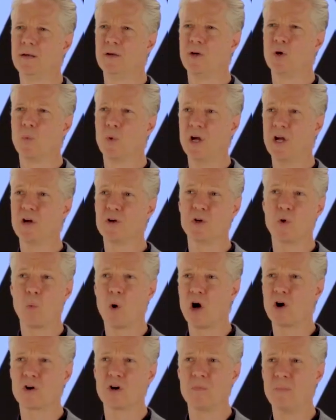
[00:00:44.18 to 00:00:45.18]
We're here to
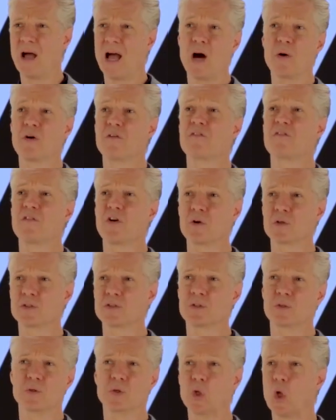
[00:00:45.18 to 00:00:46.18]
welcome our
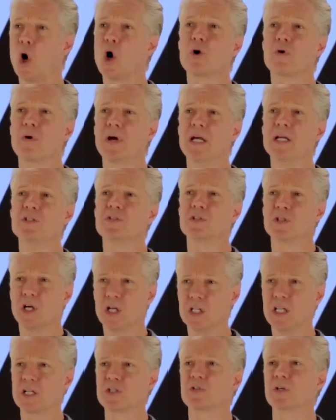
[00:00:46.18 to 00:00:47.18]
first long-range
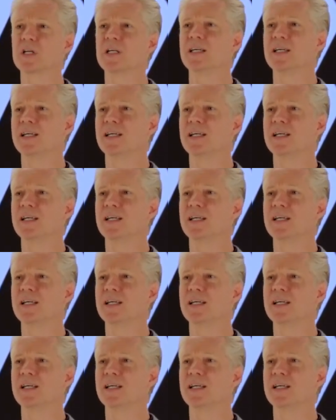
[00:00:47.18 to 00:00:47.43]
electric